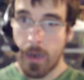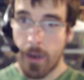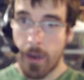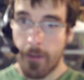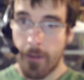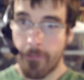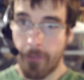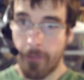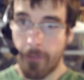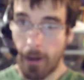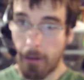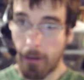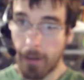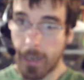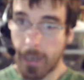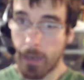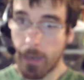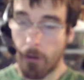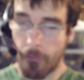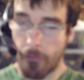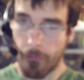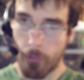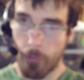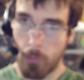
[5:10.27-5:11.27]
fairly
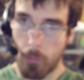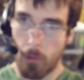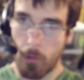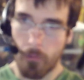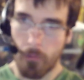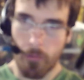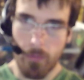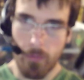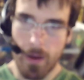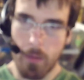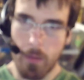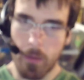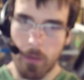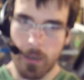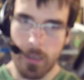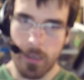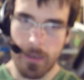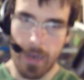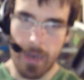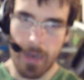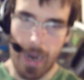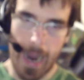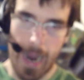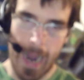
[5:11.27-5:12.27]
comfortable for me, which
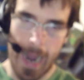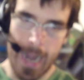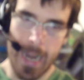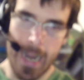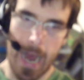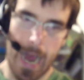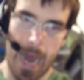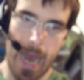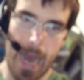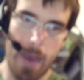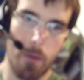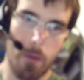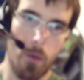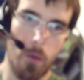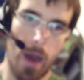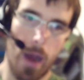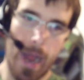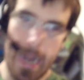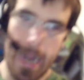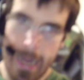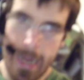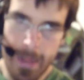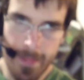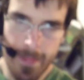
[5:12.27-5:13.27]
I
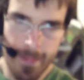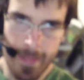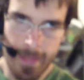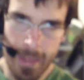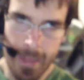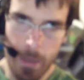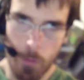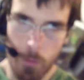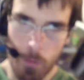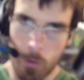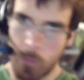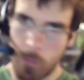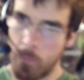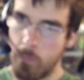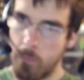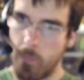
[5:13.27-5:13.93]
didn't think would